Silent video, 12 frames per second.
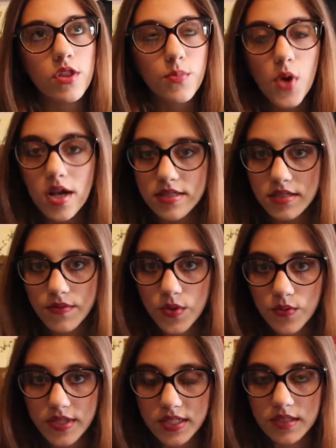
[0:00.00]
in the process of
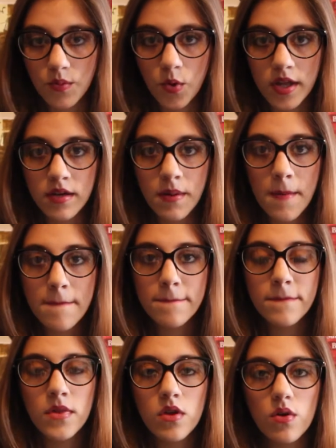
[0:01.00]
losing someone
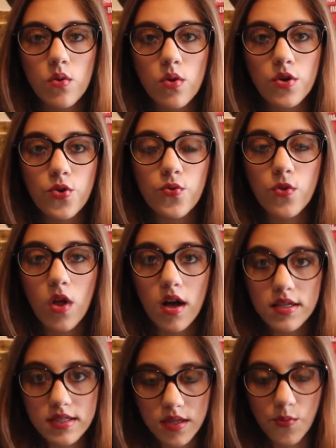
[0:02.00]
or you've
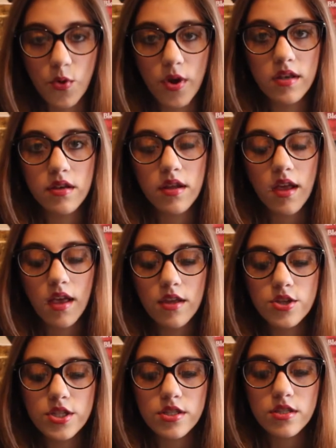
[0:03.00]
lost someone,
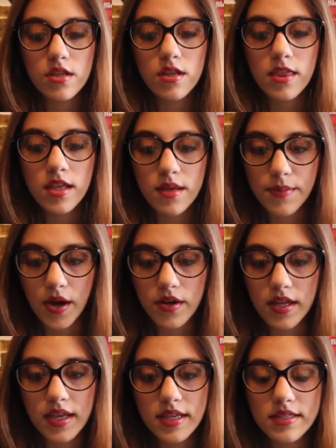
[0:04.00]
just think about
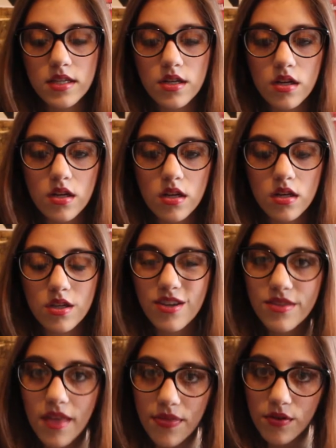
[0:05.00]
it. Is it
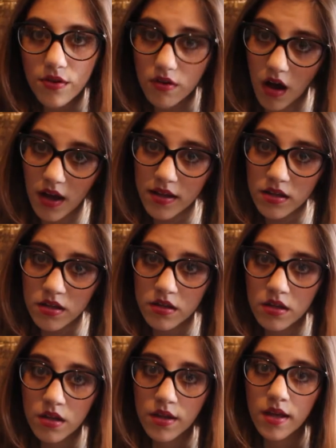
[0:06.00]
good that they're gone?
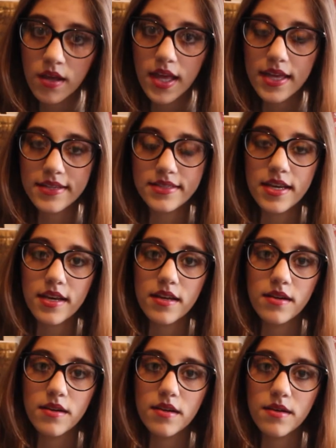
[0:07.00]
Is
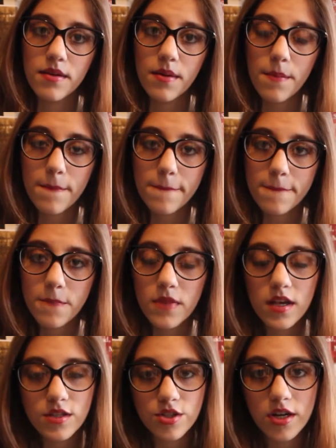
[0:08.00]
it
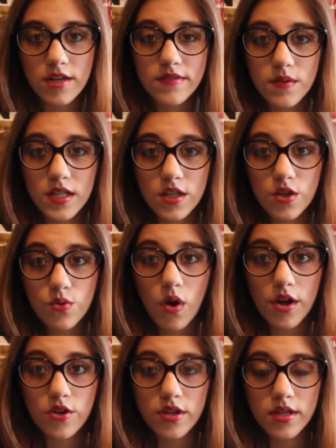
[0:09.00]
a start of something new?
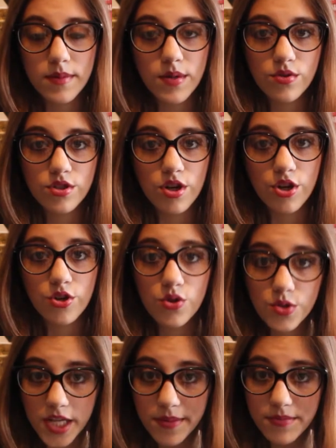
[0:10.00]
Are you going to be able to start a
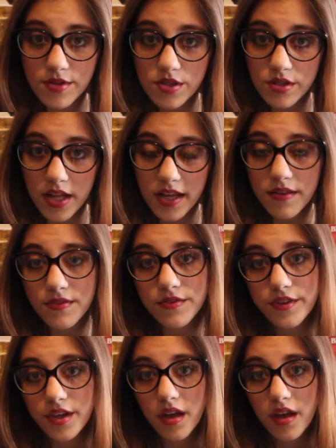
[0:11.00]
new chapter in your life?